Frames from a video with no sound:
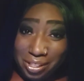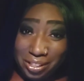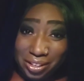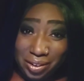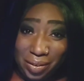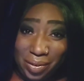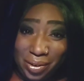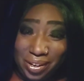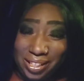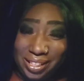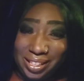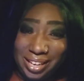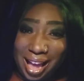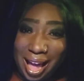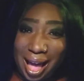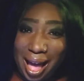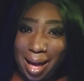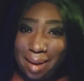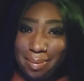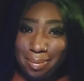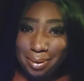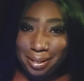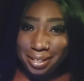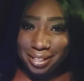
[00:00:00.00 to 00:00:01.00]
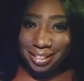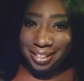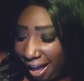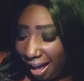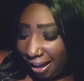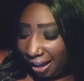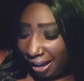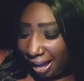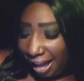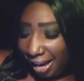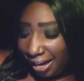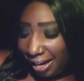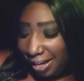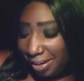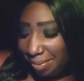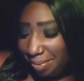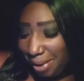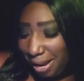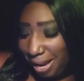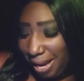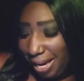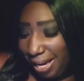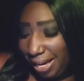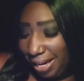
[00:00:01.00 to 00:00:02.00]
Going to happen. I gotta
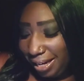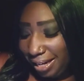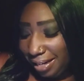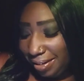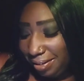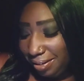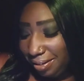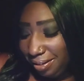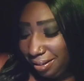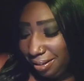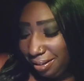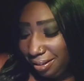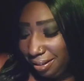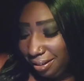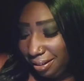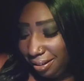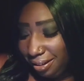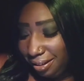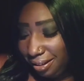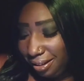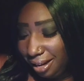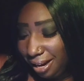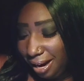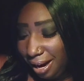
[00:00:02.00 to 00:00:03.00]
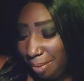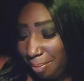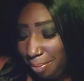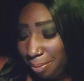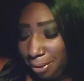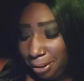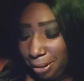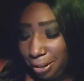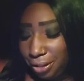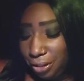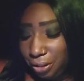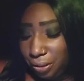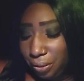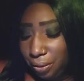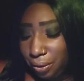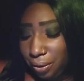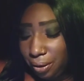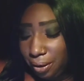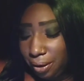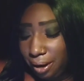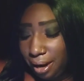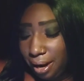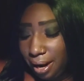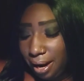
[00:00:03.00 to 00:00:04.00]
admit, and I'm pretty
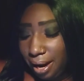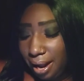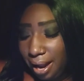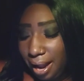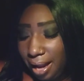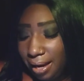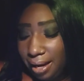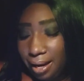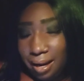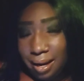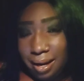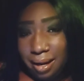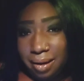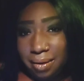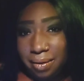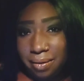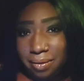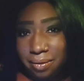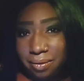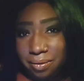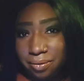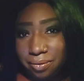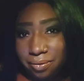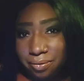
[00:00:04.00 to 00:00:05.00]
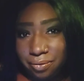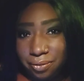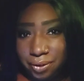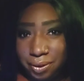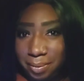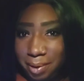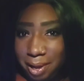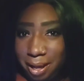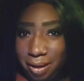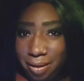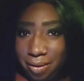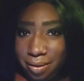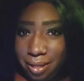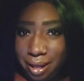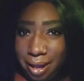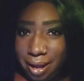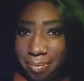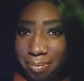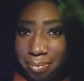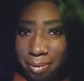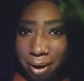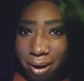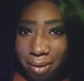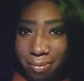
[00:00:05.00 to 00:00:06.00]
sure any female that
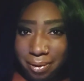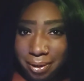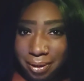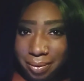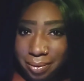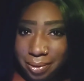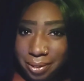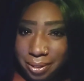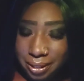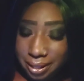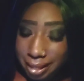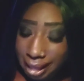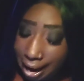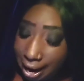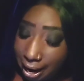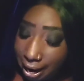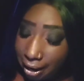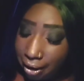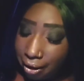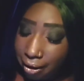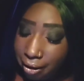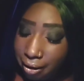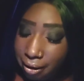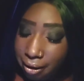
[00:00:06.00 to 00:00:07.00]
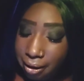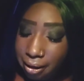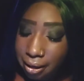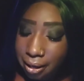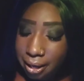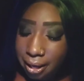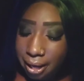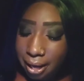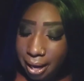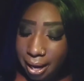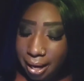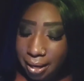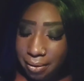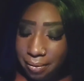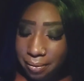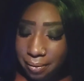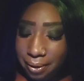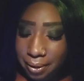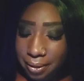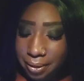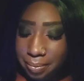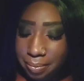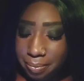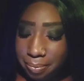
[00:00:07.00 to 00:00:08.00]
probably was there and who
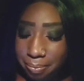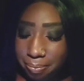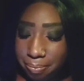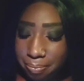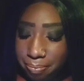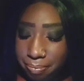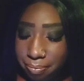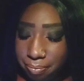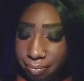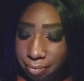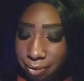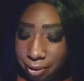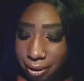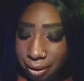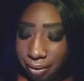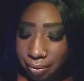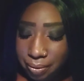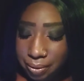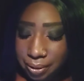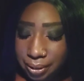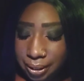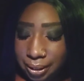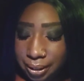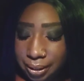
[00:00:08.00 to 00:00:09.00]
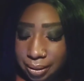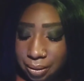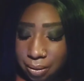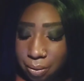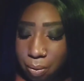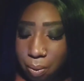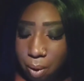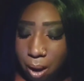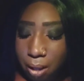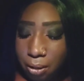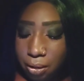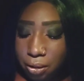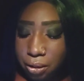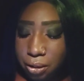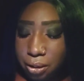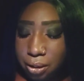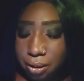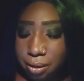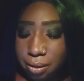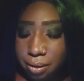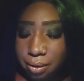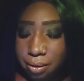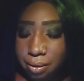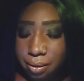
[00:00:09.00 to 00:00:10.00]
has, you know, since watched
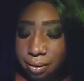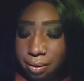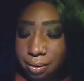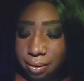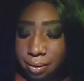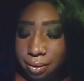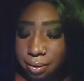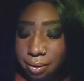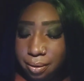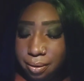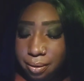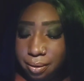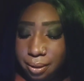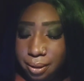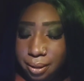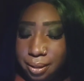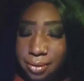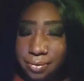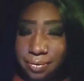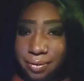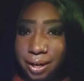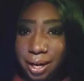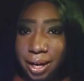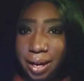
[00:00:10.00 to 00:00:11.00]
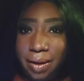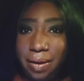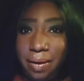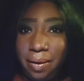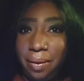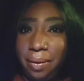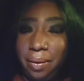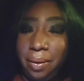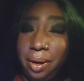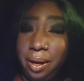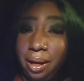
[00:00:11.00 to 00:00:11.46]
this video,